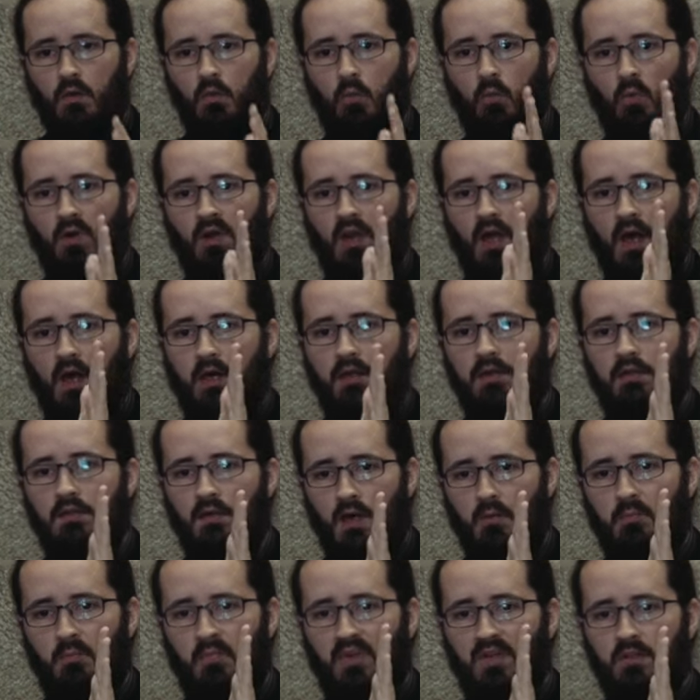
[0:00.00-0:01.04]
will end
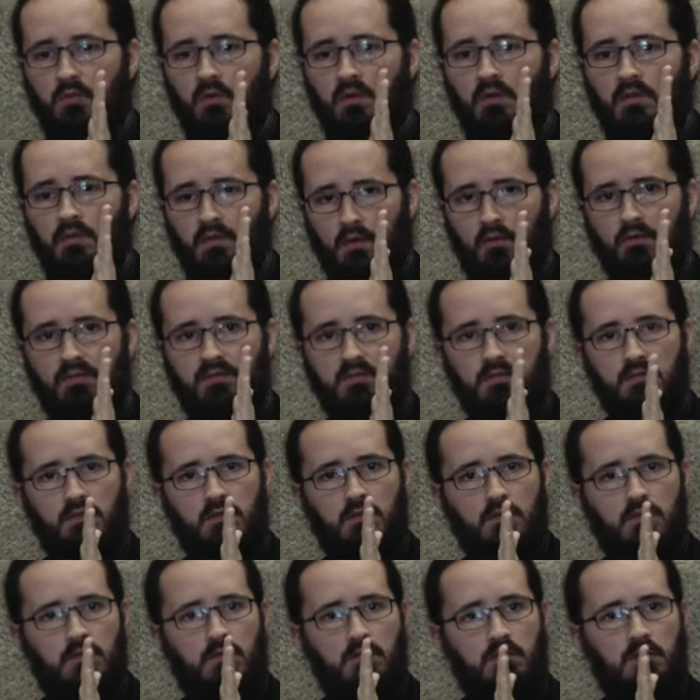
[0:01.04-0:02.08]
up between those
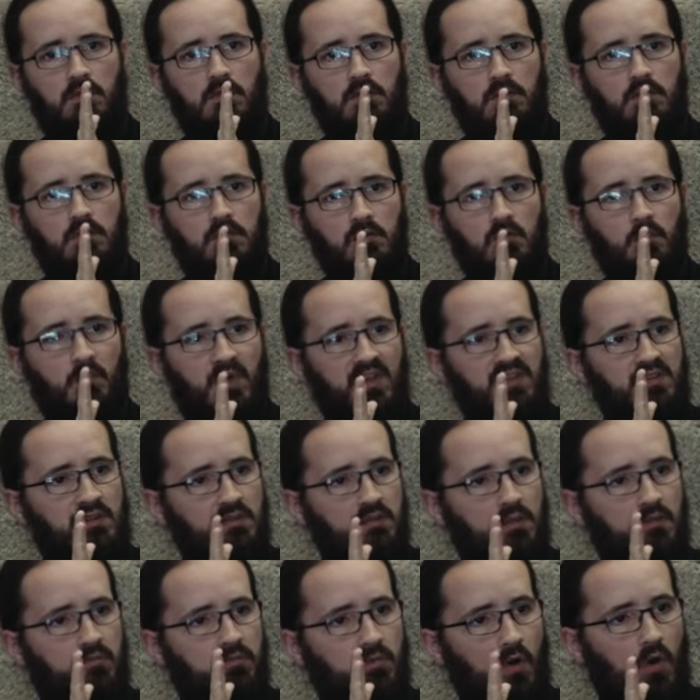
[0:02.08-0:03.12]
two pieces
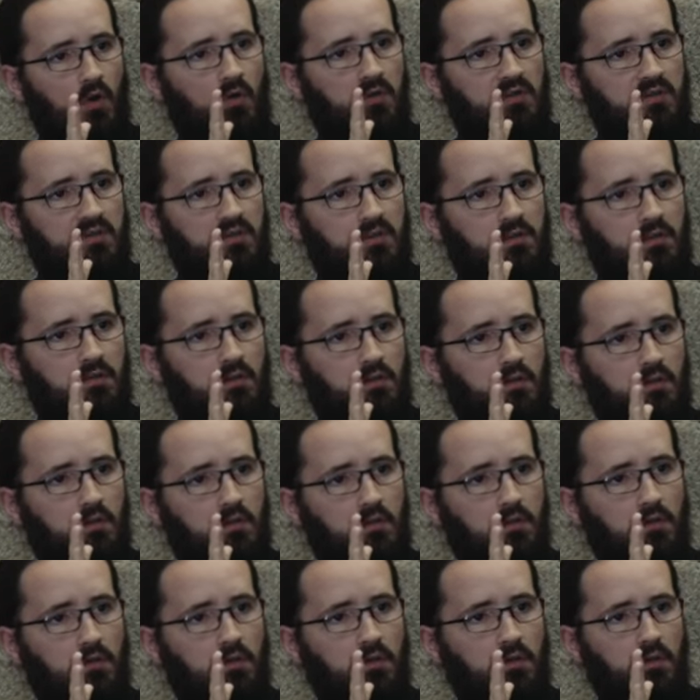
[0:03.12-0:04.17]
of rocks.
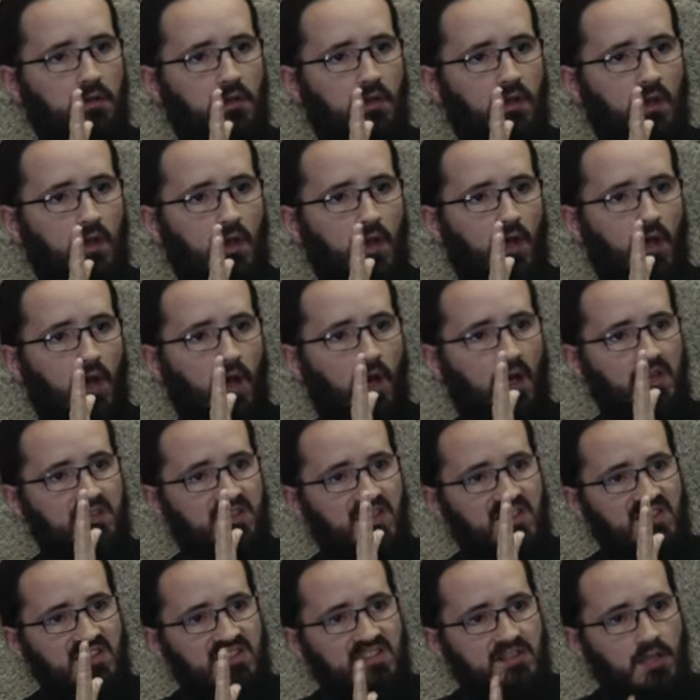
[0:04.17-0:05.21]
As
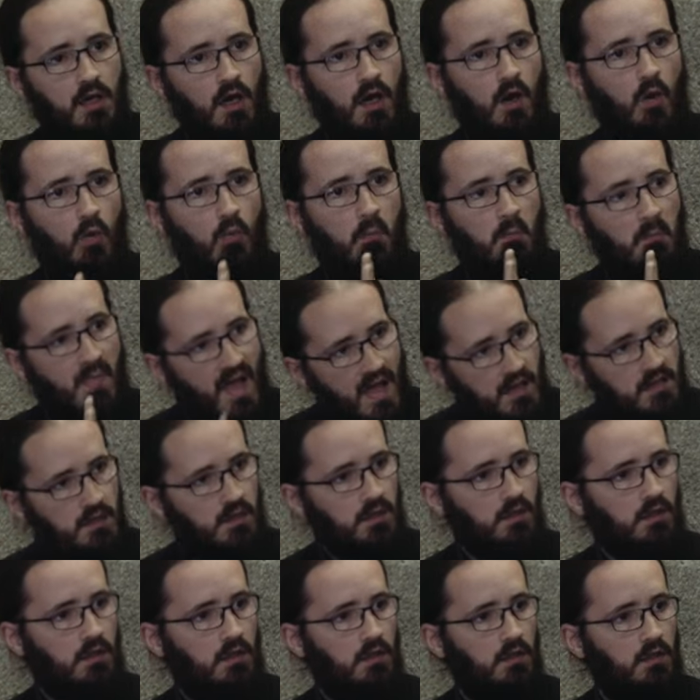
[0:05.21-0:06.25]
so
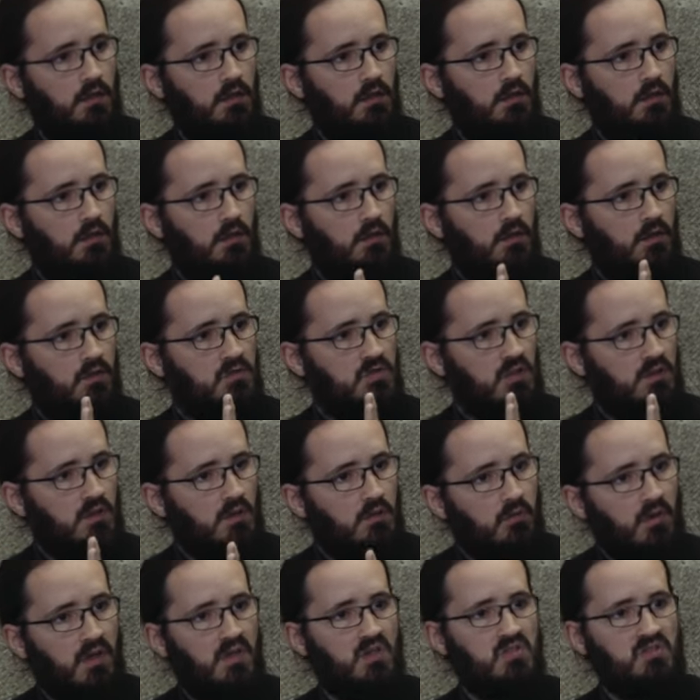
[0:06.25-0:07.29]
many
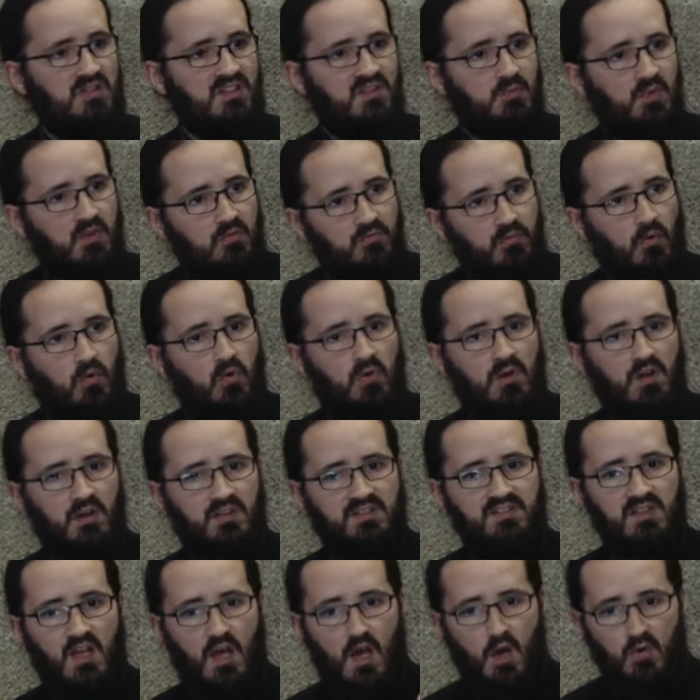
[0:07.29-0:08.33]
generations before
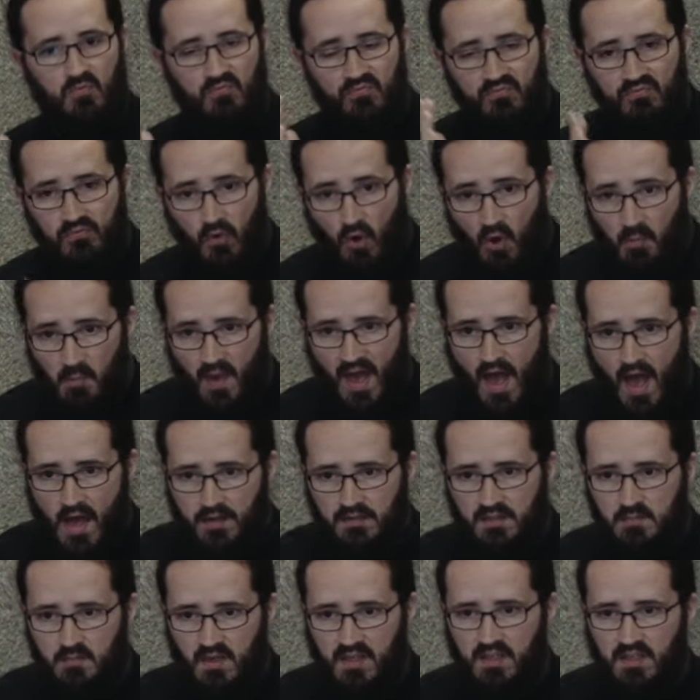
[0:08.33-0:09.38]
us, from
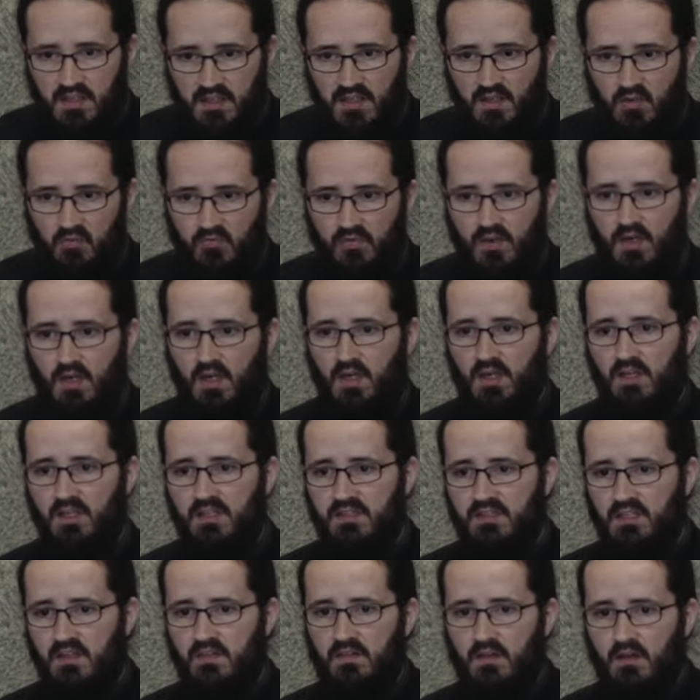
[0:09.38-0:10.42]
Adam and Eve
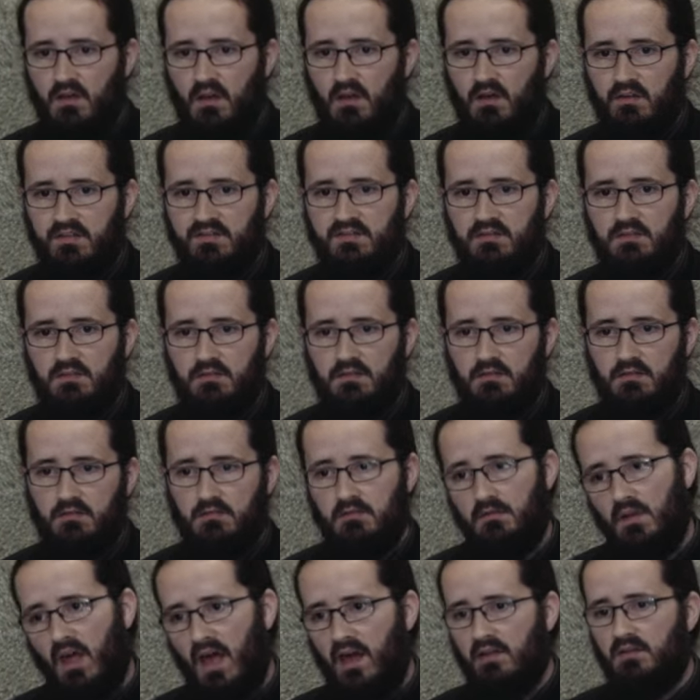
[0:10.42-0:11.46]
until the last
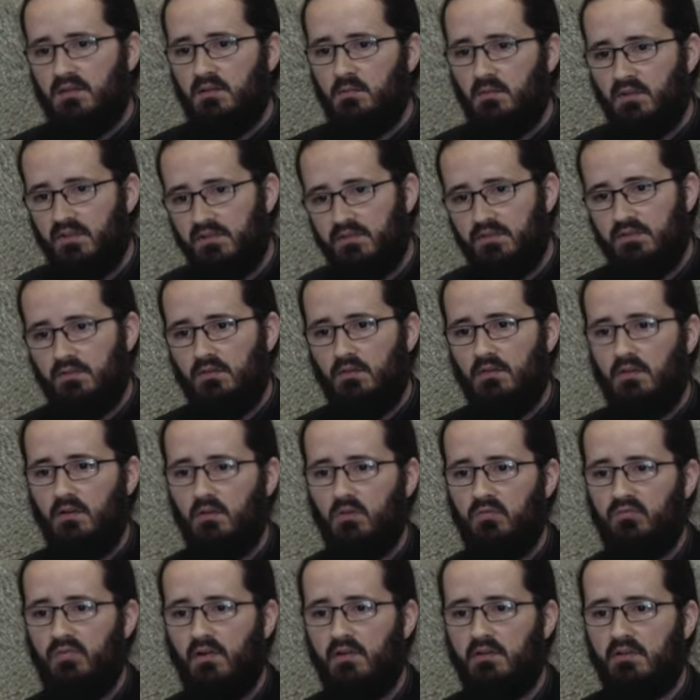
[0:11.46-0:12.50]
Adam, as you know,
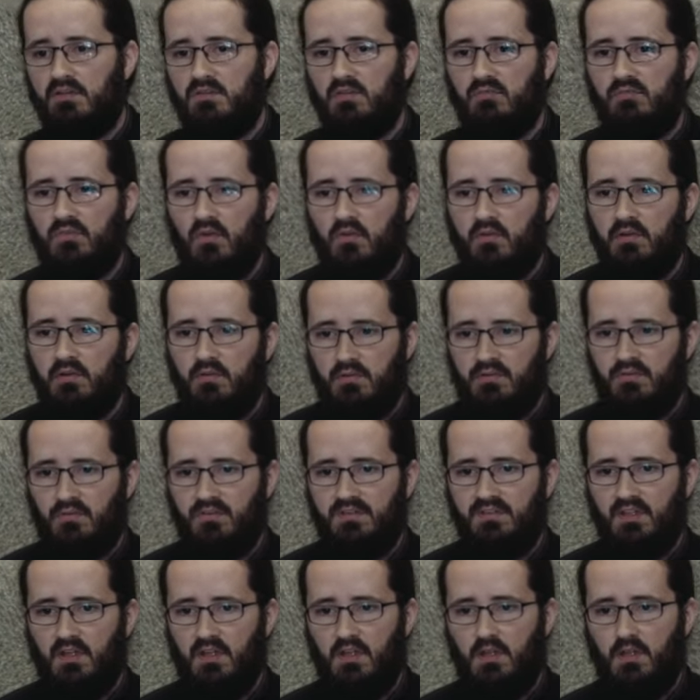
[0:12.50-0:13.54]
Father Sophroni used to
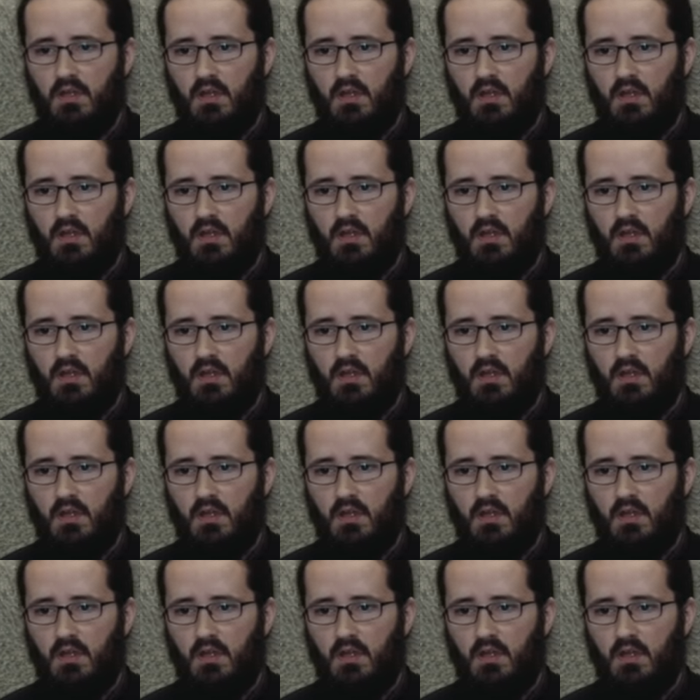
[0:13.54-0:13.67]
say.